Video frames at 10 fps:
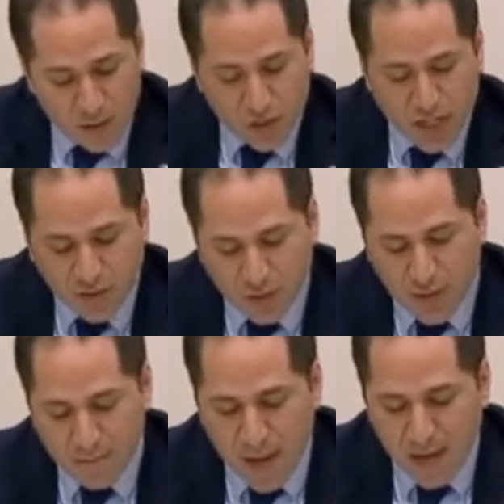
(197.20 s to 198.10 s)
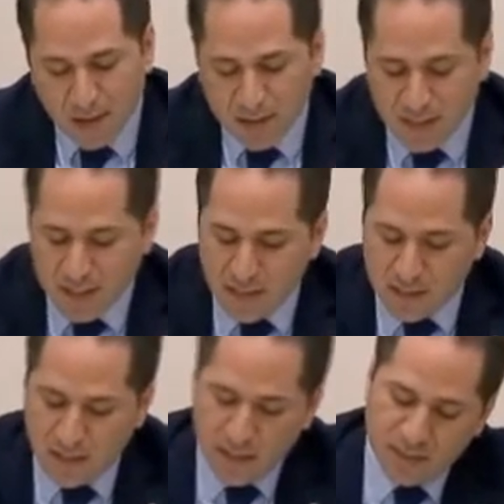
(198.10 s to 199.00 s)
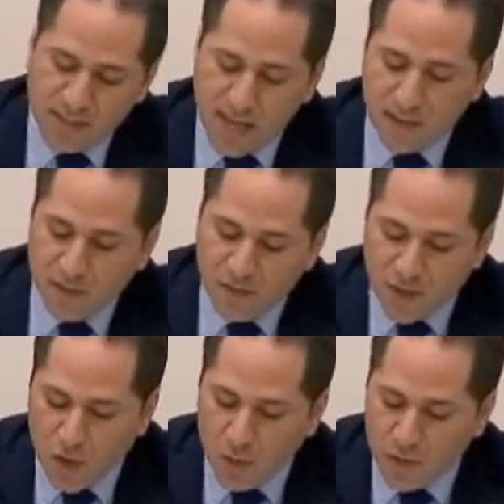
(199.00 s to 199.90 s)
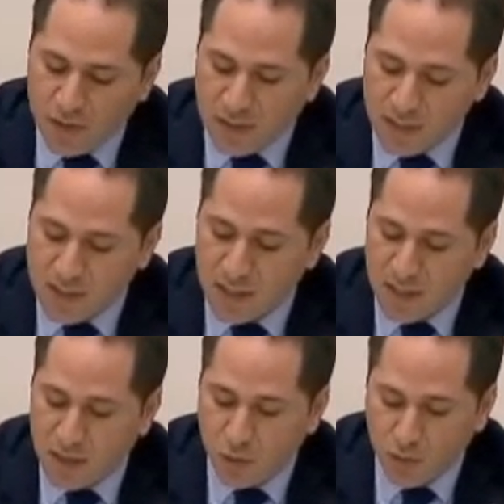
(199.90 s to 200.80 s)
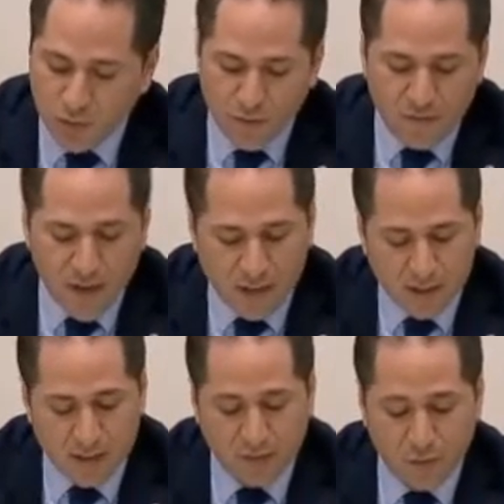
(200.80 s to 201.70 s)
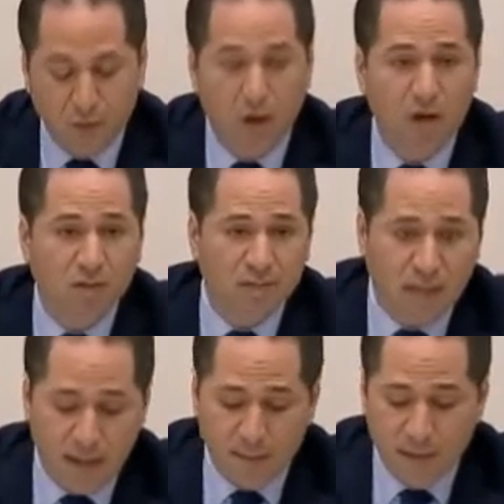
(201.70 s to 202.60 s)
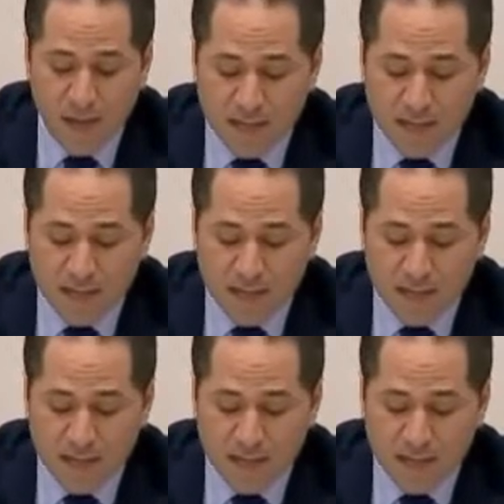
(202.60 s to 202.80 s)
The gender imbalance in scientific communities is due to the fact that for a long time,